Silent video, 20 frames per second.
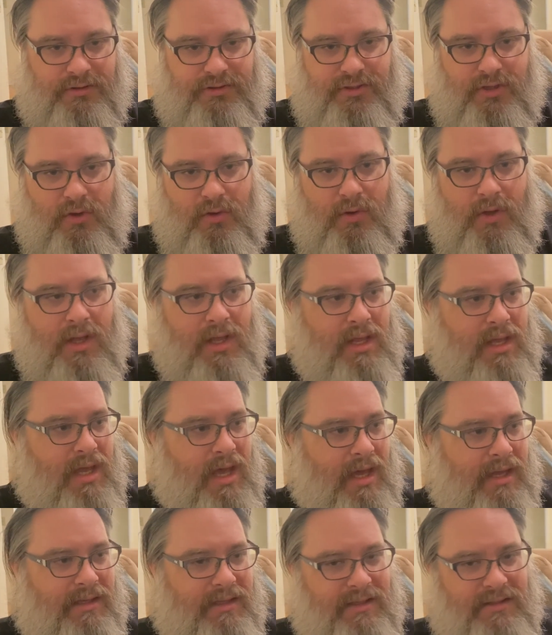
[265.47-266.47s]
So
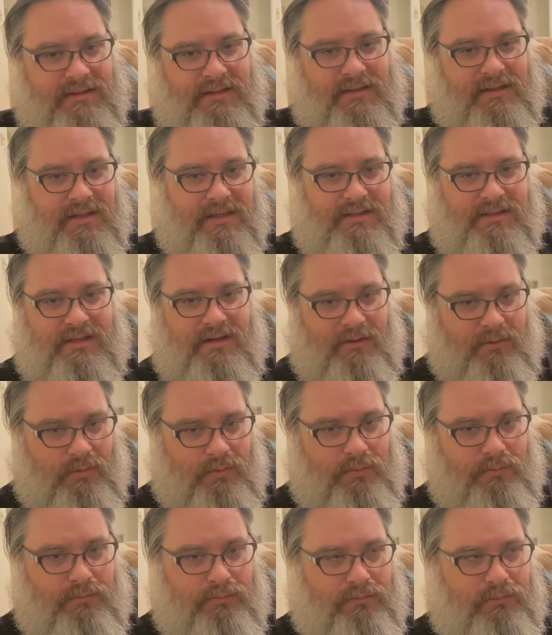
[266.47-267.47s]
I get to listen
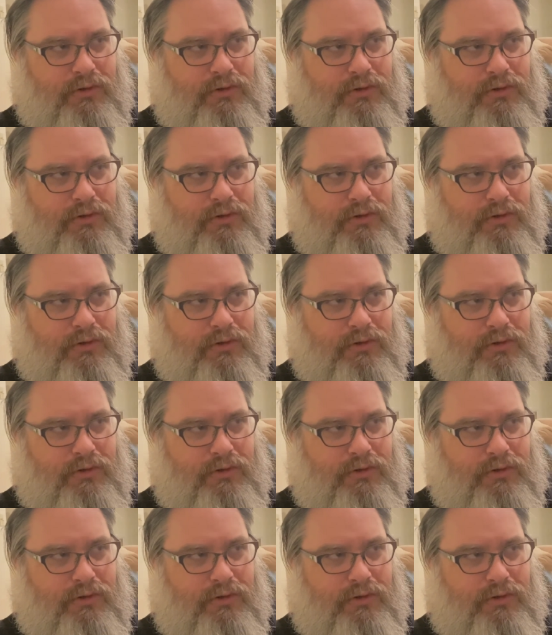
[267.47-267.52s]
to